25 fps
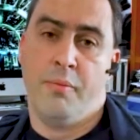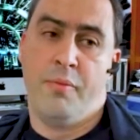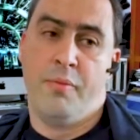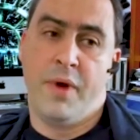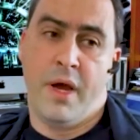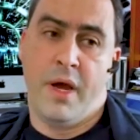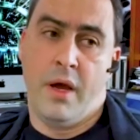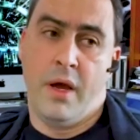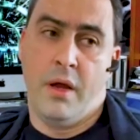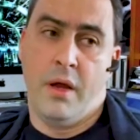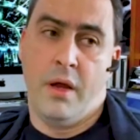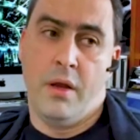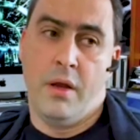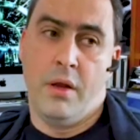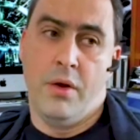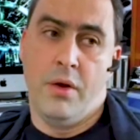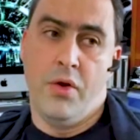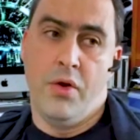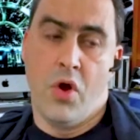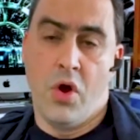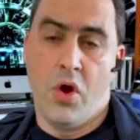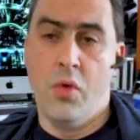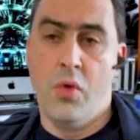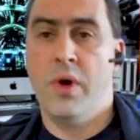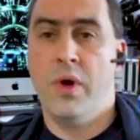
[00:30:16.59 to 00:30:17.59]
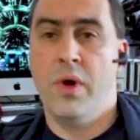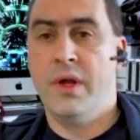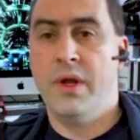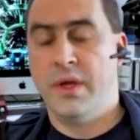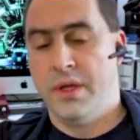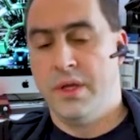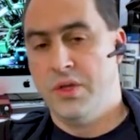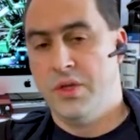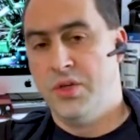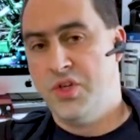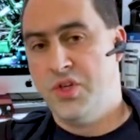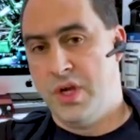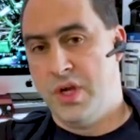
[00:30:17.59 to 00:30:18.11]
But no one
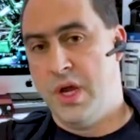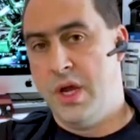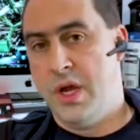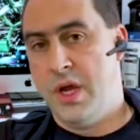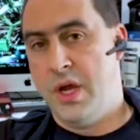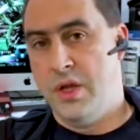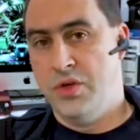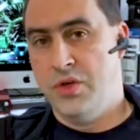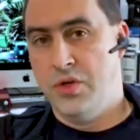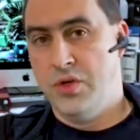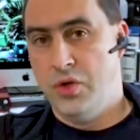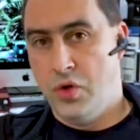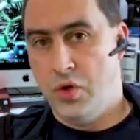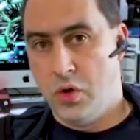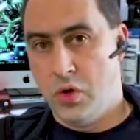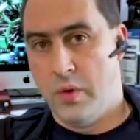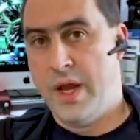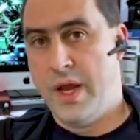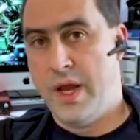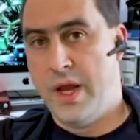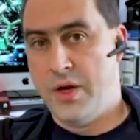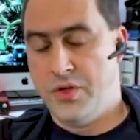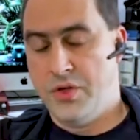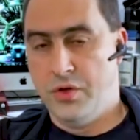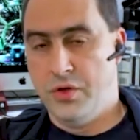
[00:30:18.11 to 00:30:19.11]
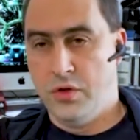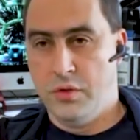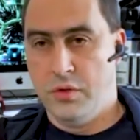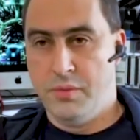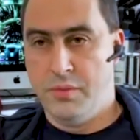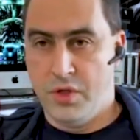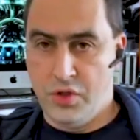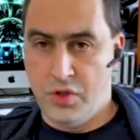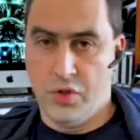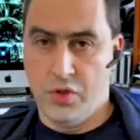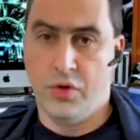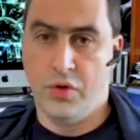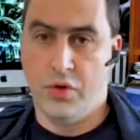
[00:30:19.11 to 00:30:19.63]
can change your attitude
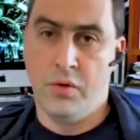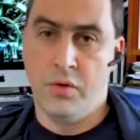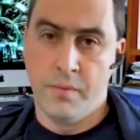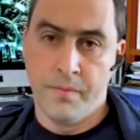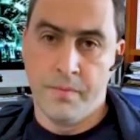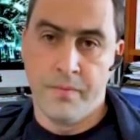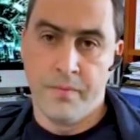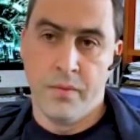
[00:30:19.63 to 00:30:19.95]
but you.